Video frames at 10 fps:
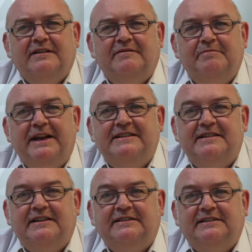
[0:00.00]

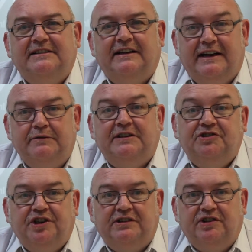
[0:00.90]
Maintenance and outage
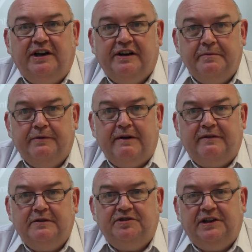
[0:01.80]
scheduling can be
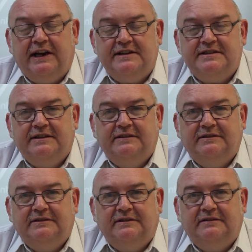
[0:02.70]
revolutionised,
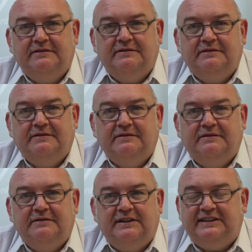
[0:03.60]

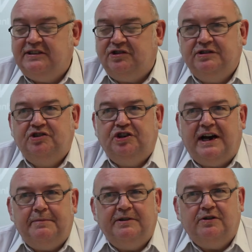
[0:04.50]
decisions
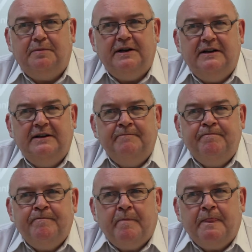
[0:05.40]
sharpened up.
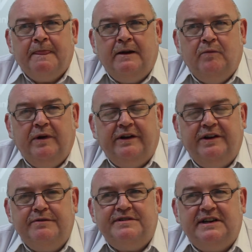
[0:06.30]
We can
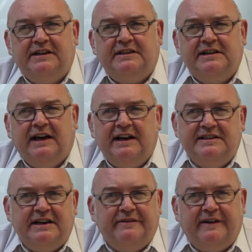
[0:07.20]
use data to
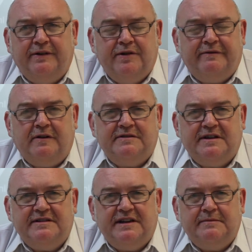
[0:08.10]
identify other faults
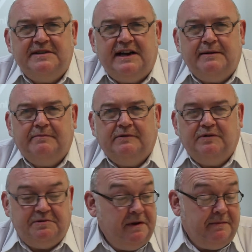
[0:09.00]
at the same time,
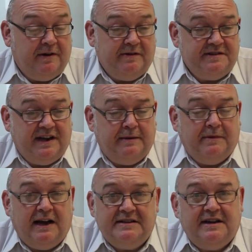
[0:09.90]
which may be on the
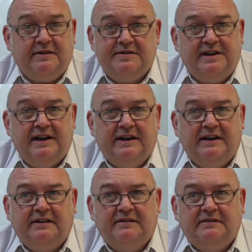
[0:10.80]
same asset or
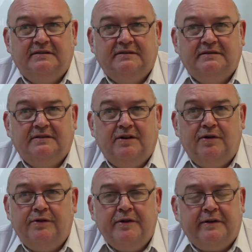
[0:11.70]
circuit,
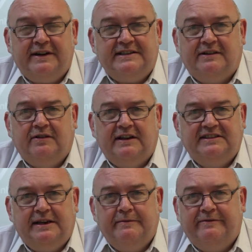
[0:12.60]
or another asset on that
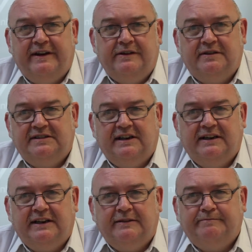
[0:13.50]
same feeder or
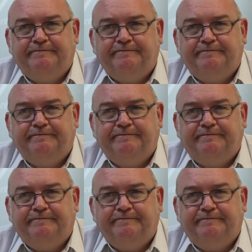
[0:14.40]
circuit.